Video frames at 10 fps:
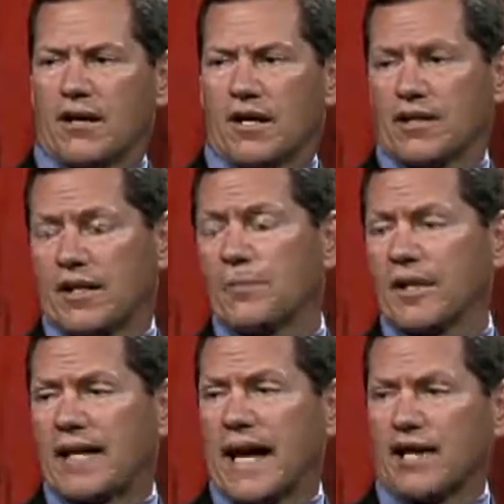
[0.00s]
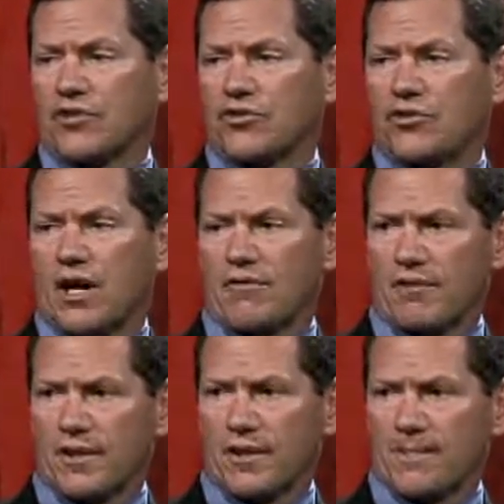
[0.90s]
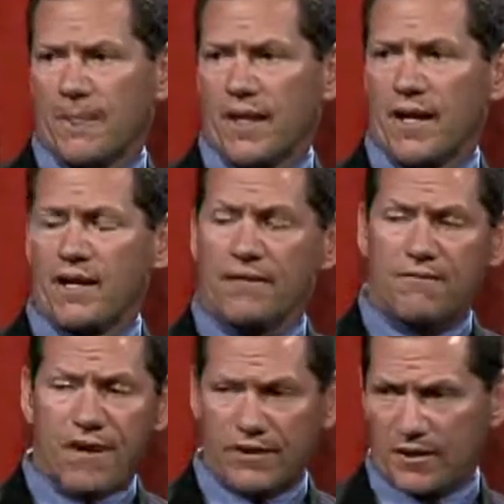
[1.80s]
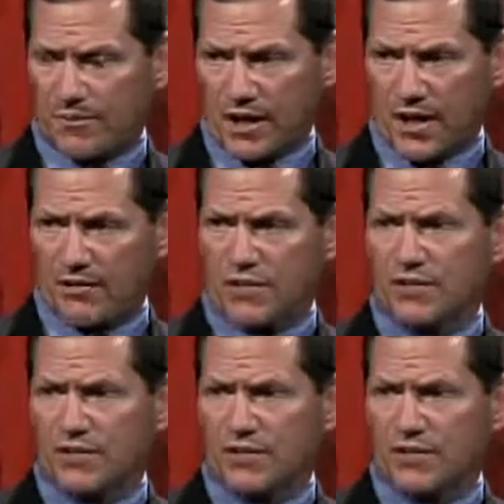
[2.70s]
can be catastrophic. And the fact of the matter is,